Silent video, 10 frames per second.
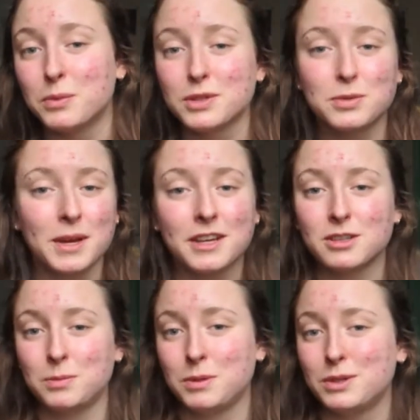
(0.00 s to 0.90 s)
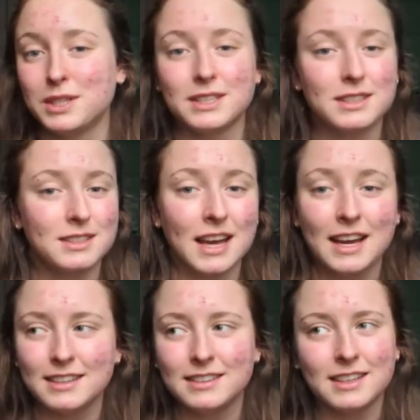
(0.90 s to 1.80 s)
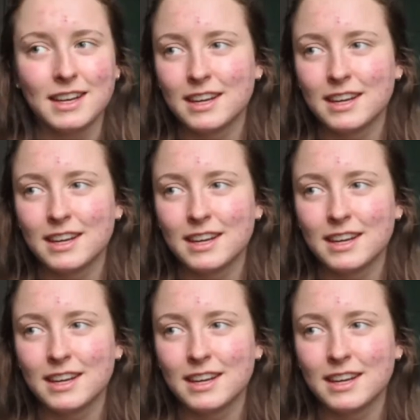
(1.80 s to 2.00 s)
what's my experience, and